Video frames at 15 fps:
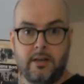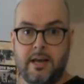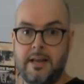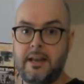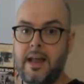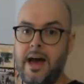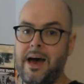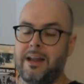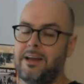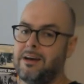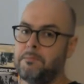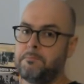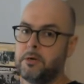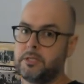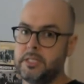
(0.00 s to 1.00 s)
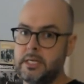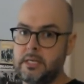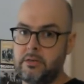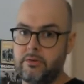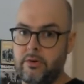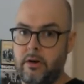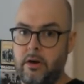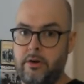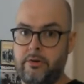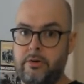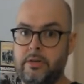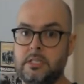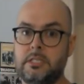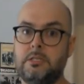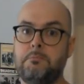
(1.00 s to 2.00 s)
And not a particular
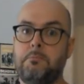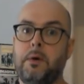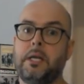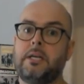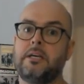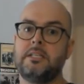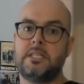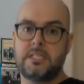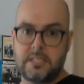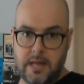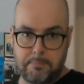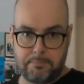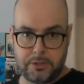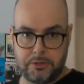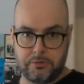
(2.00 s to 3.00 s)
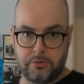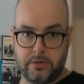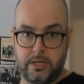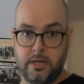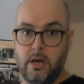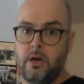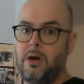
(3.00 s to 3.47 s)
utterance, but conceptually.